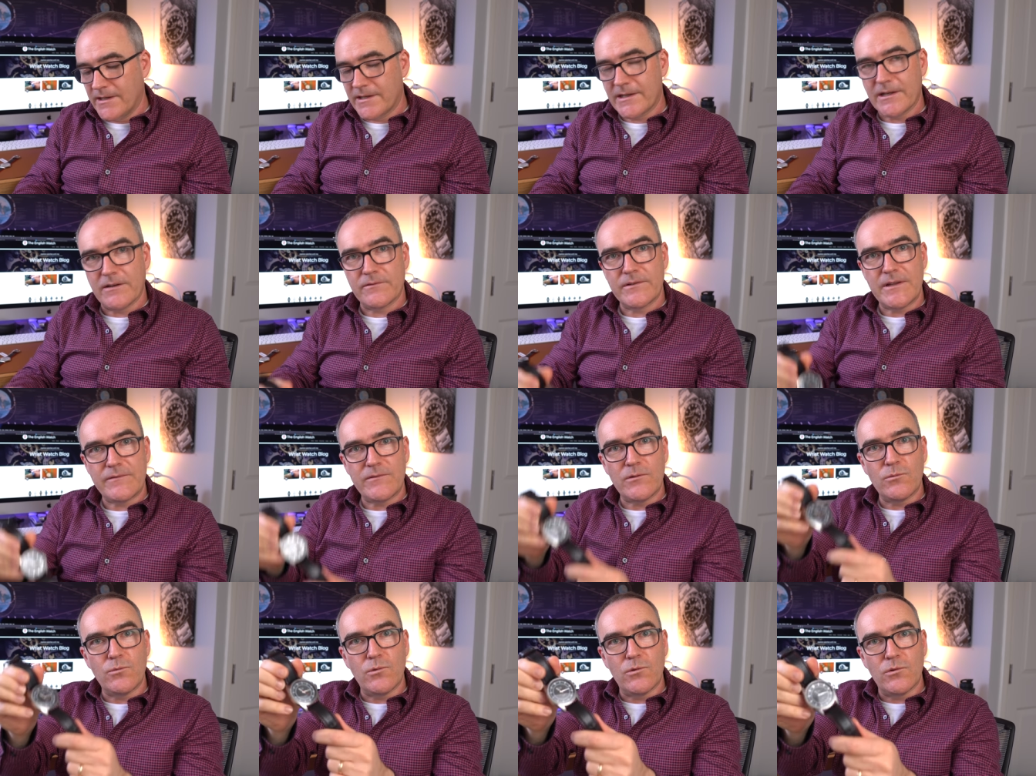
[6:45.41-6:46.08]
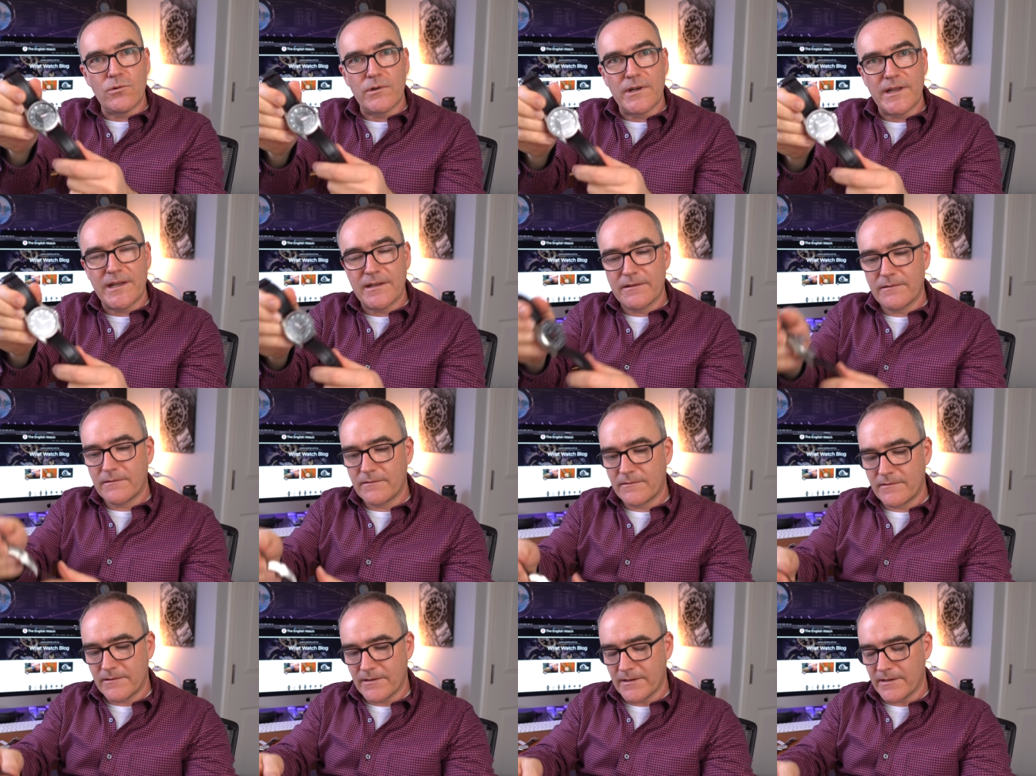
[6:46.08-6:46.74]
Now I've never worn it.
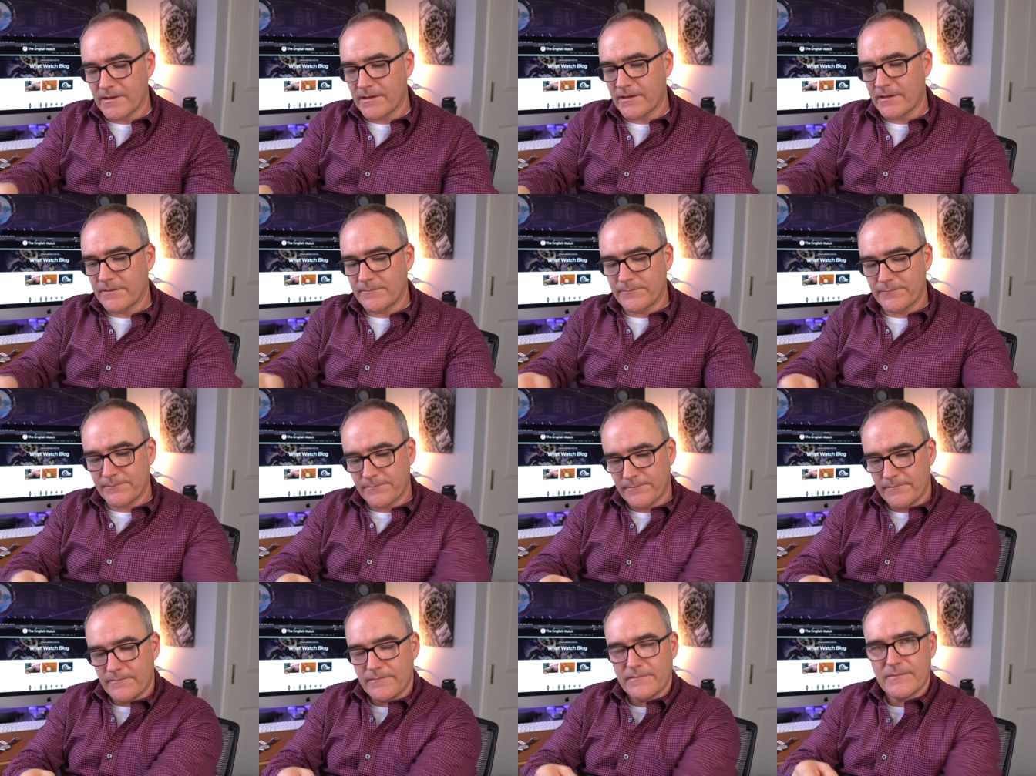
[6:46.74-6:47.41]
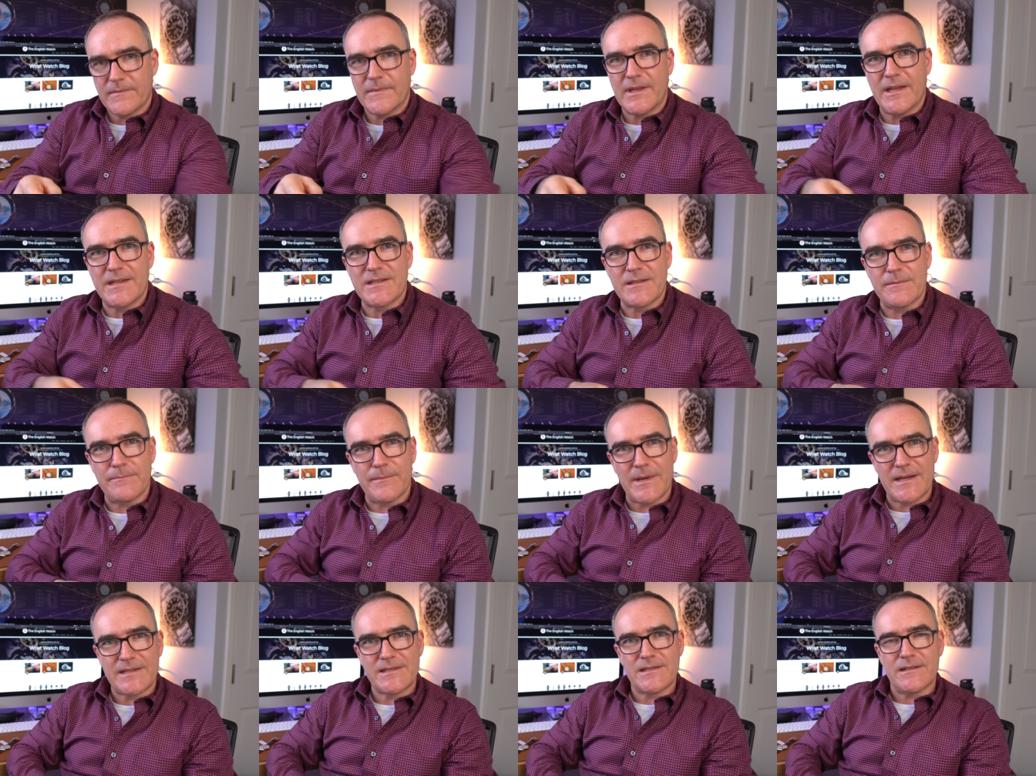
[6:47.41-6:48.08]
Um, it's a
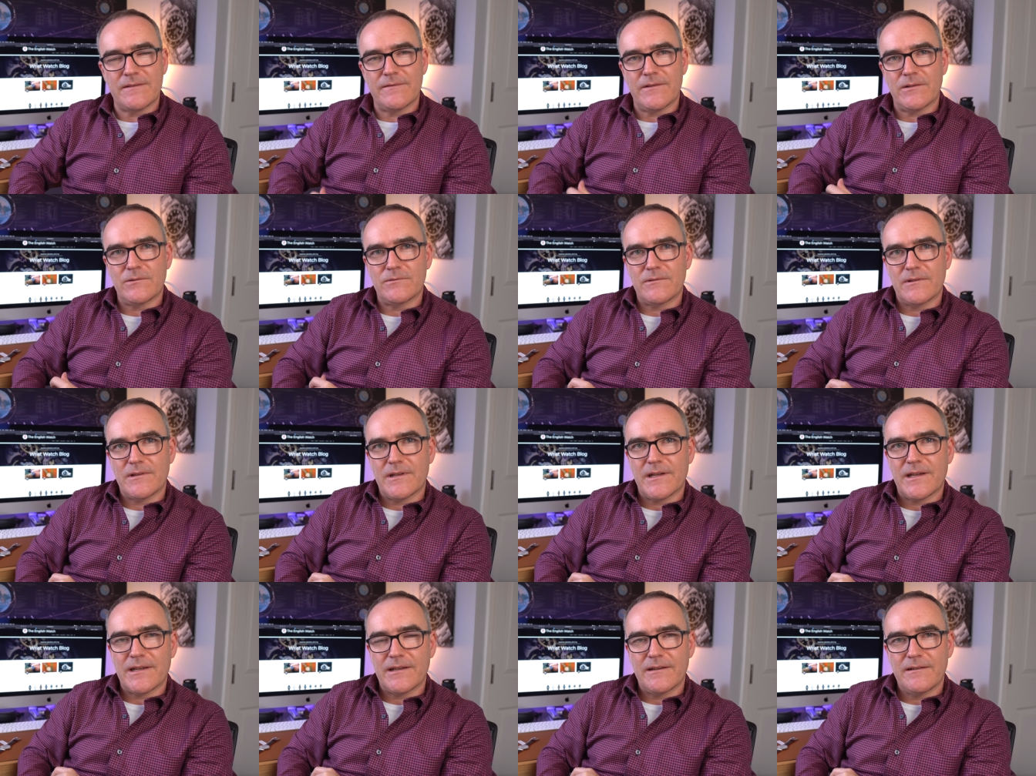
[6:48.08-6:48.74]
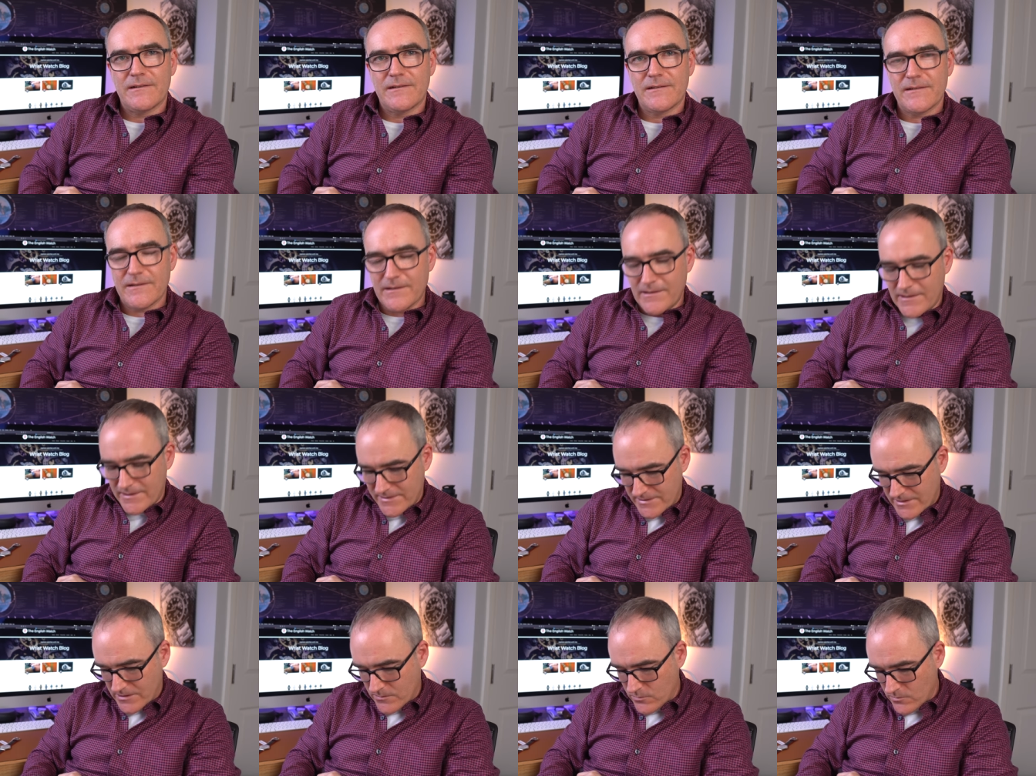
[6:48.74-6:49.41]
massive old thing.
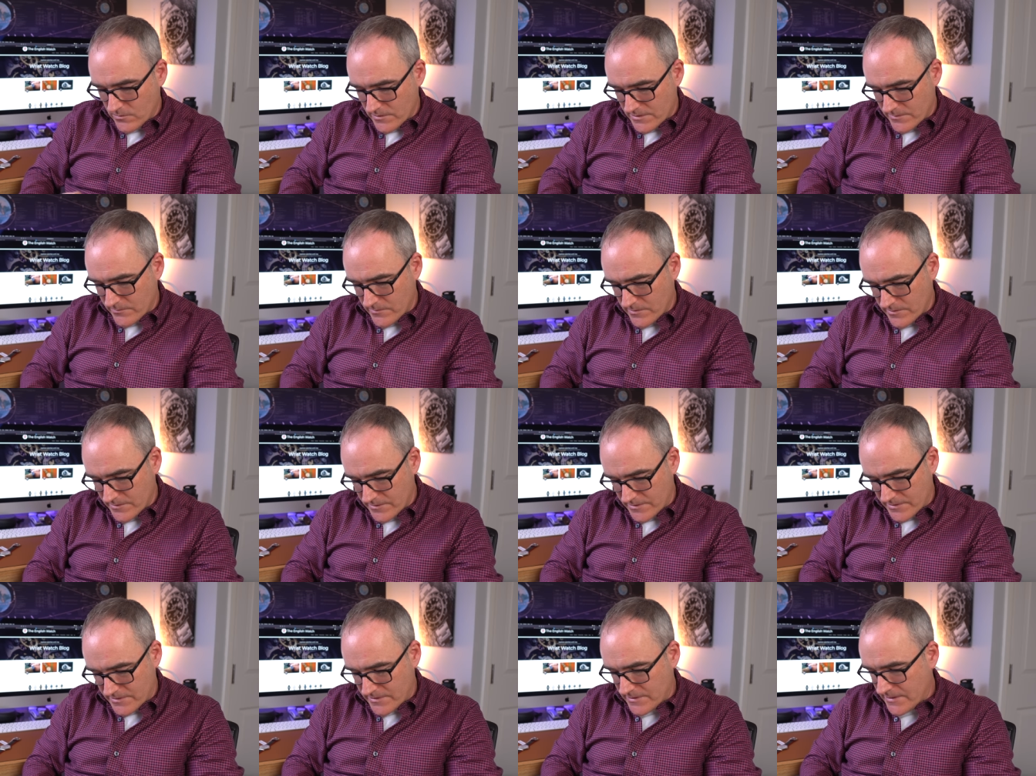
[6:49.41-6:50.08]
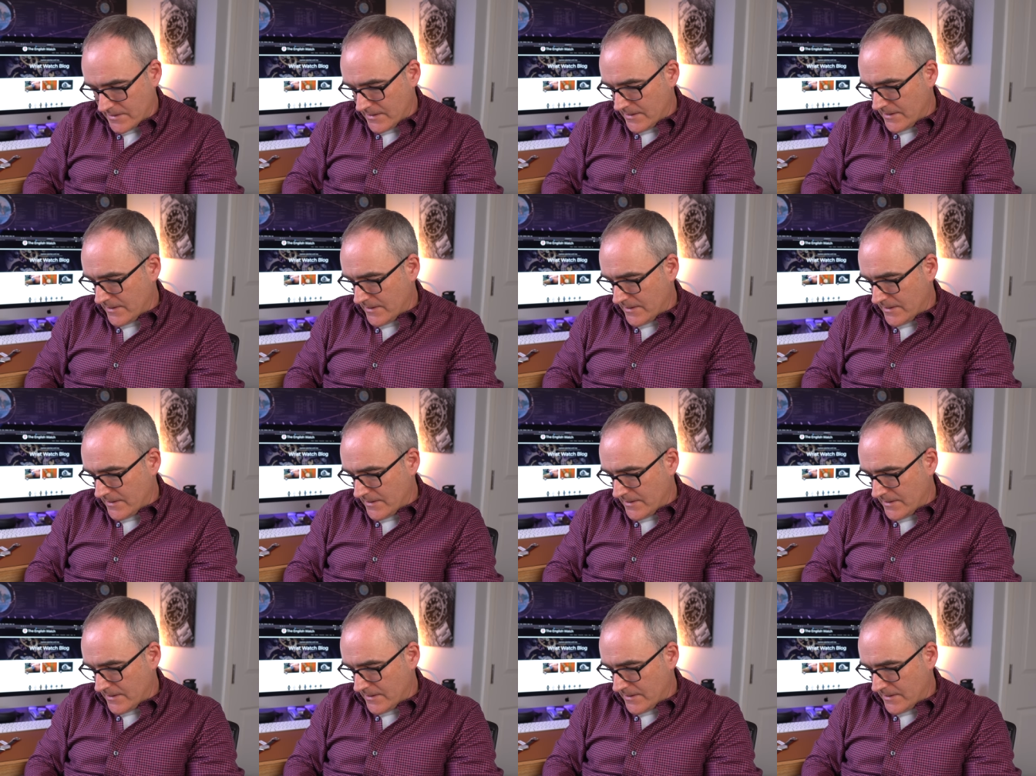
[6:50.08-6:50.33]
It's a quartz watch.